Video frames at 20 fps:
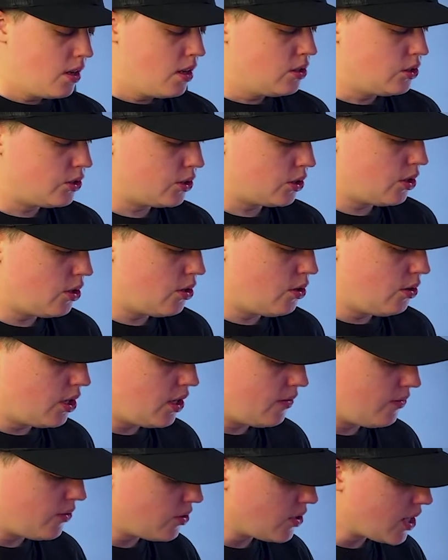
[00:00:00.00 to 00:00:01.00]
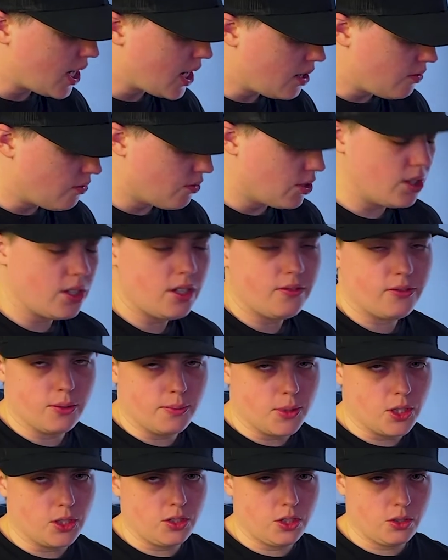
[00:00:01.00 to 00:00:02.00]
So if you're not really
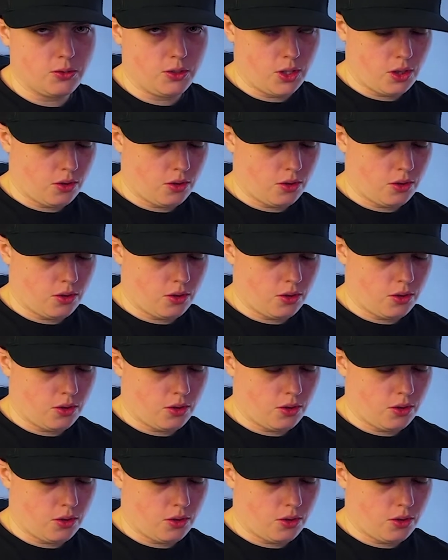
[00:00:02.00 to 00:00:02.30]
familiar with